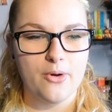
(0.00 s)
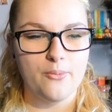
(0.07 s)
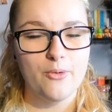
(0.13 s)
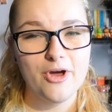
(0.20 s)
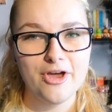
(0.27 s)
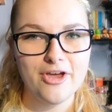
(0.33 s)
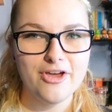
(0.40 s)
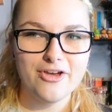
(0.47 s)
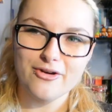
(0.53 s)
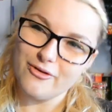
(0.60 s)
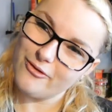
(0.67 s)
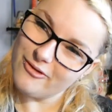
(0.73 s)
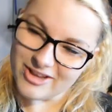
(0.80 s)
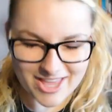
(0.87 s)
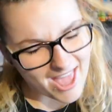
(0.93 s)
woo,
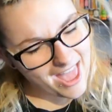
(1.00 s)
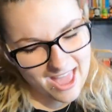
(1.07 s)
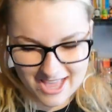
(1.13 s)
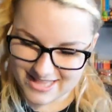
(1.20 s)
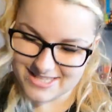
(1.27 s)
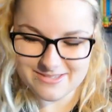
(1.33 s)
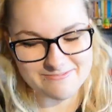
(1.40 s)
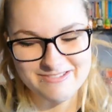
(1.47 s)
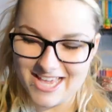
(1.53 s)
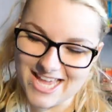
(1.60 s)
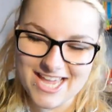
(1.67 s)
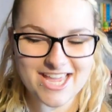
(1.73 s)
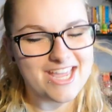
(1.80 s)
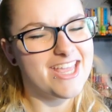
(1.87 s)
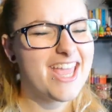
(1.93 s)
yeah, it's
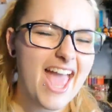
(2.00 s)
me,